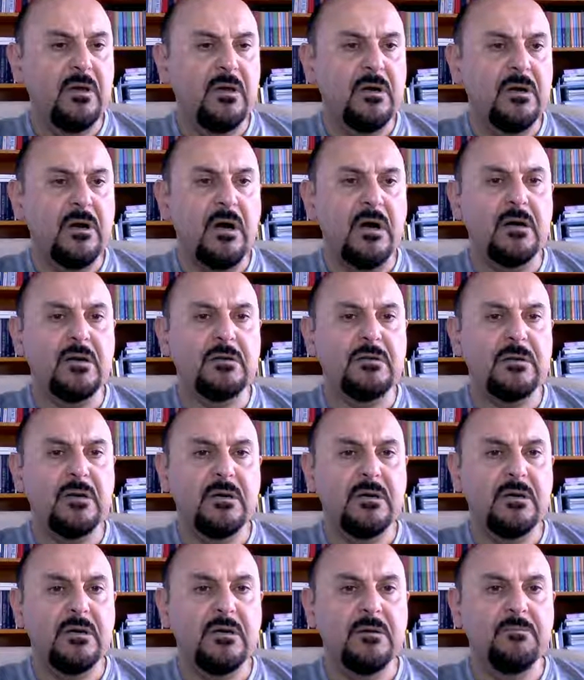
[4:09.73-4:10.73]

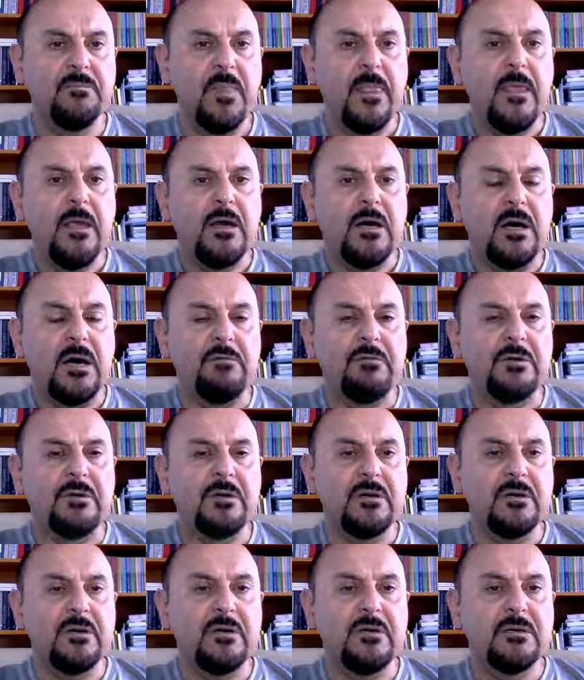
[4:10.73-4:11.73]
our
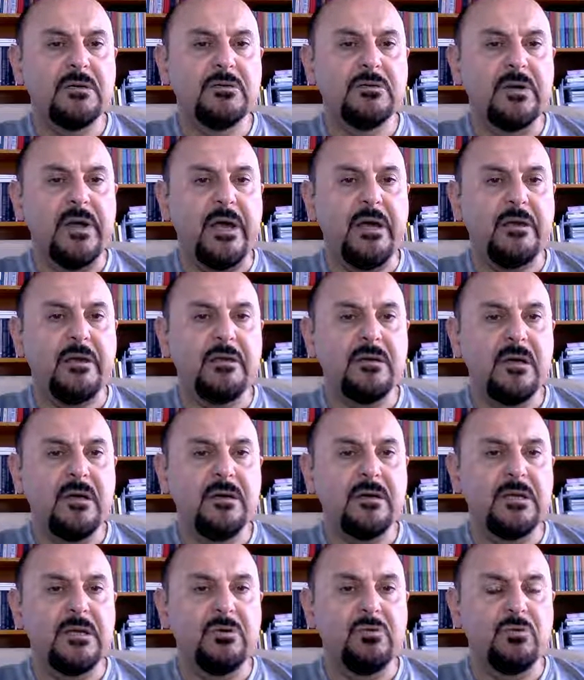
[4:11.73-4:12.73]
array
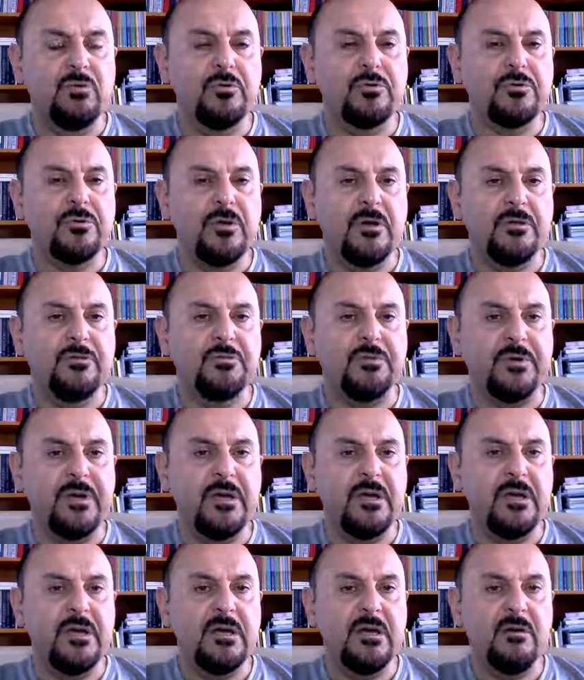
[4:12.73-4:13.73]
includes
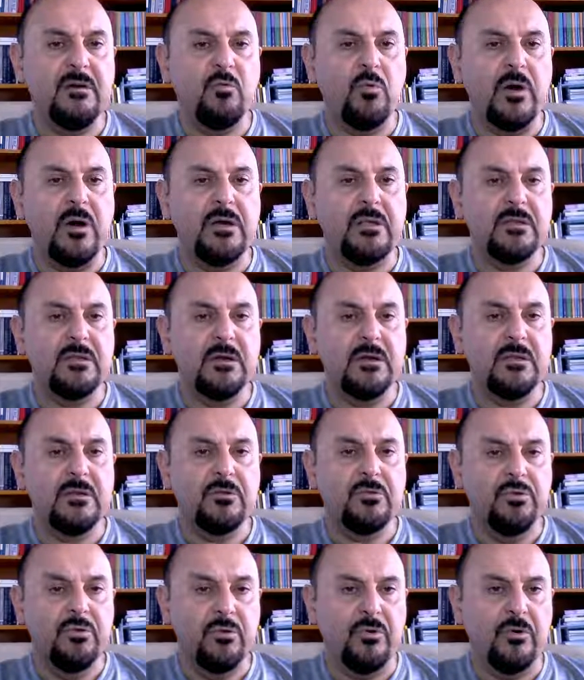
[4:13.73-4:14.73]
3, 1,
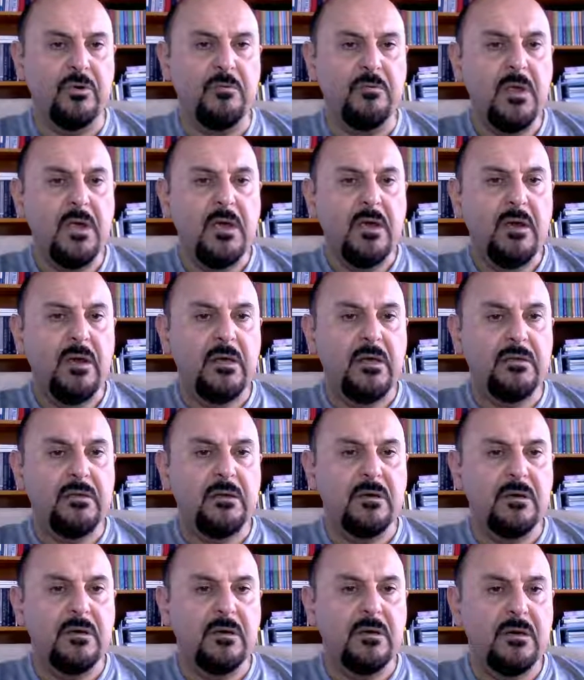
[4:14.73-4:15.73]
2, and
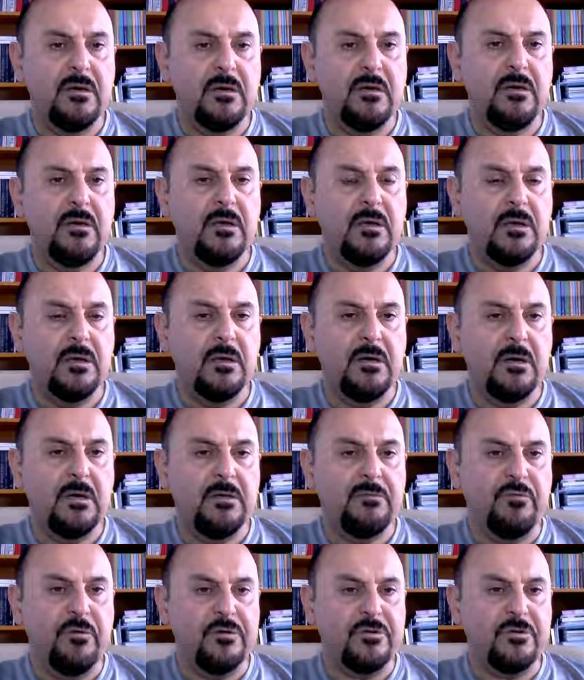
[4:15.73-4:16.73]
at
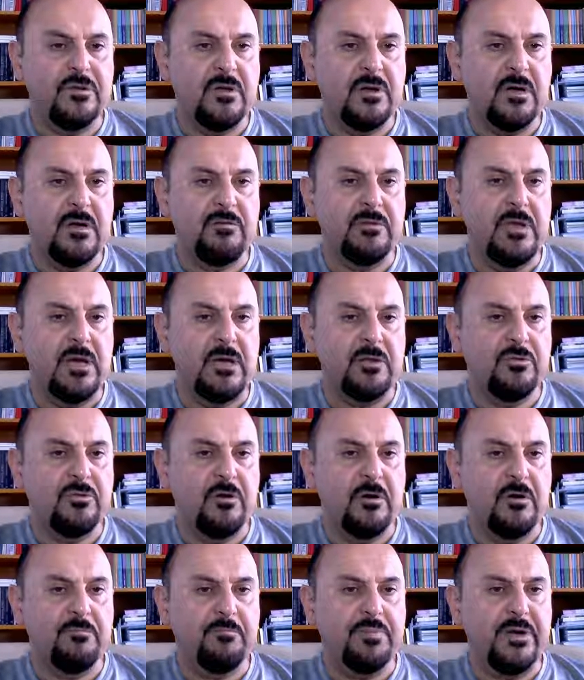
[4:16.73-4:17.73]
first I'd like
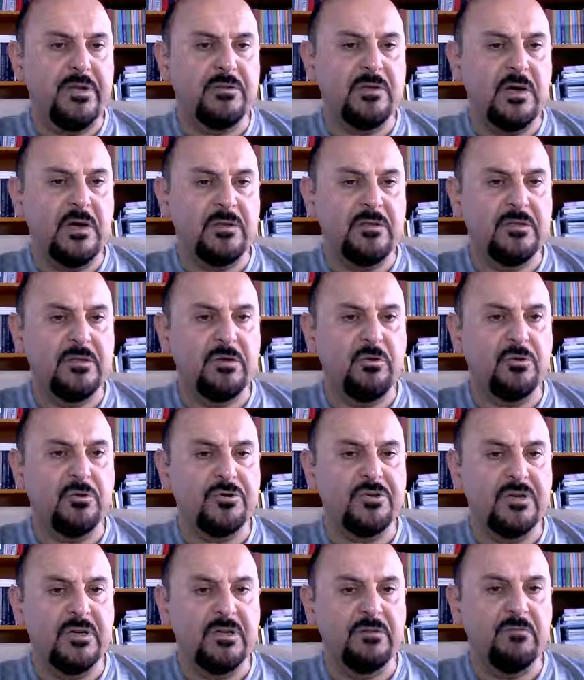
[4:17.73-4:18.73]
to print out the
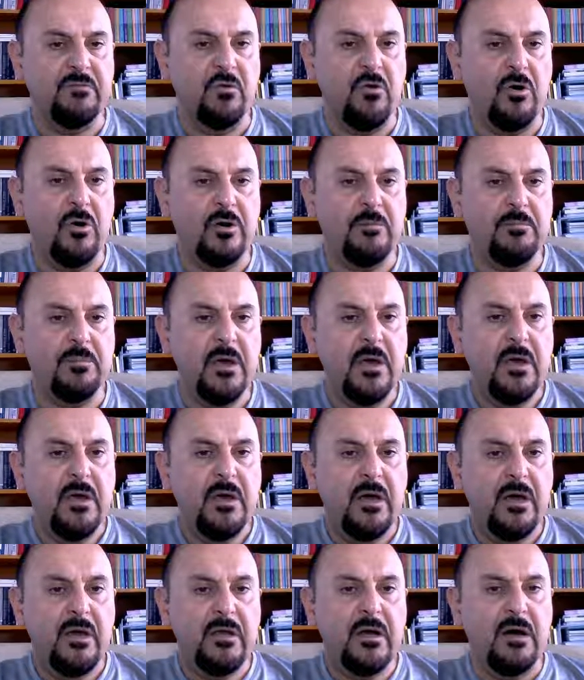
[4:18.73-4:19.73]
original form,
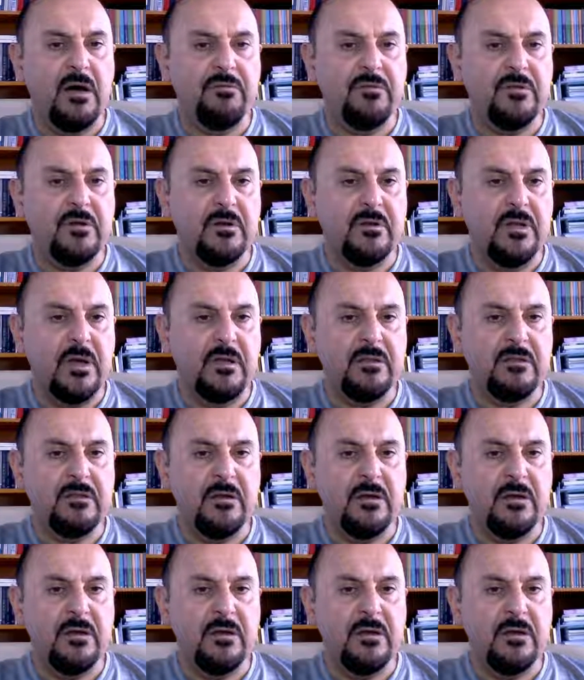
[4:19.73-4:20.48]
and after that